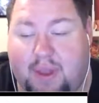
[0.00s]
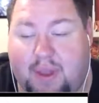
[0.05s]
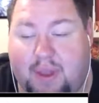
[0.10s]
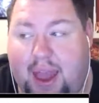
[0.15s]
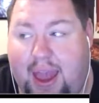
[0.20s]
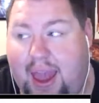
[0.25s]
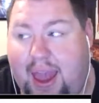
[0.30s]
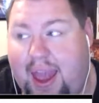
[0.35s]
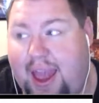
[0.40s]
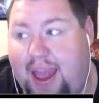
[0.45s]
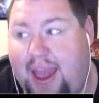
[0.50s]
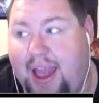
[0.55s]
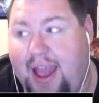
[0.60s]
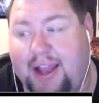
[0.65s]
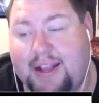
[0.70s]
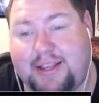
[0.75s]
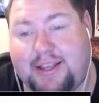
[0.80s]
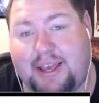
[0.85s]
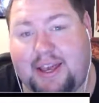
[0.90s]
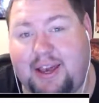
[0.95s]
Hey, I
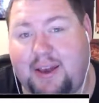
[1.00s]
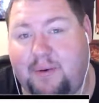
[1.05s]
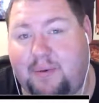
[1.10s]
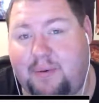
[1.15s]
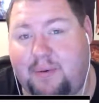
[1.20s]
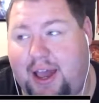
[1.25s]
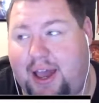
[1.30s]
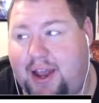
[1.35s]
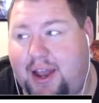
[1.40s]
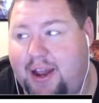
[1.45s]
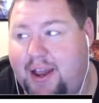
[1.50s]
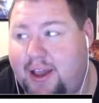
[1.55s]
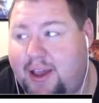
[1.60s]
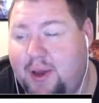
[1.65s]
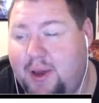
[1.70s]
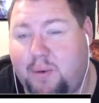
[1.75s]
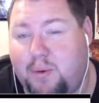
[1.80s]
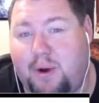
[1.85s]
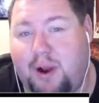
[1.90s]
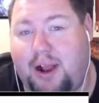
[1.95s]
tell you what,
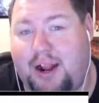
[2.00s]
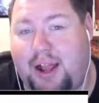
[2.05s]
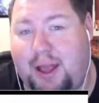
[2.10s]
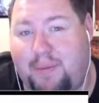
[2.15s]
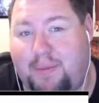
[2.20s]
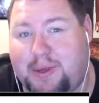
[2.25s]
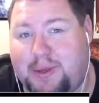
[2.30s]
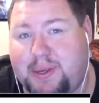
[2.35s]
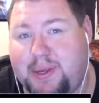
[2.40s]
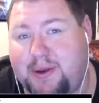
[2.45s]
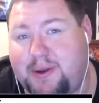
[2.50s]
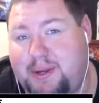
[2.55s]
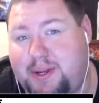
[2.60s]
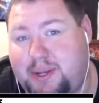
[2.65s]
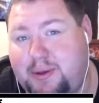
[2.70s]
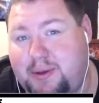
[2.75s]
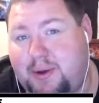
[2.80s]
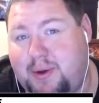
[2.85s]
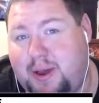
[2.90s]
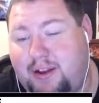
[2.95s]
we're on episode
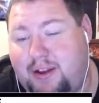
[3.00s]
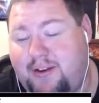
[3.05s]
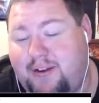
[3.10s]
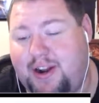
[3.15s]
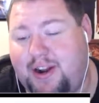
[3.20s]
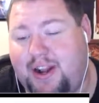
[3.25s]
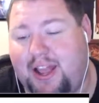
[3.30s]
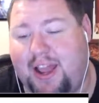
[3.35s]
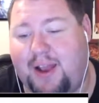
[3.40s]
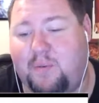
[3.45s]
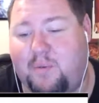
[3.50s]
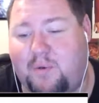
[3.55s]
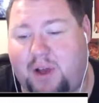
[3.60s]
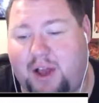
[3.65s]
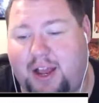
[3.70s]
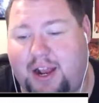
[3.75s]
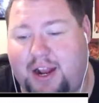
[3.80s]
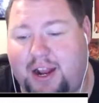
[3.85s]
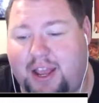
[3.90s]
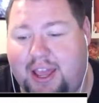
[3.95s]

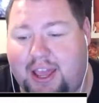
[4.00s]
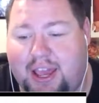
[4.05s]
201.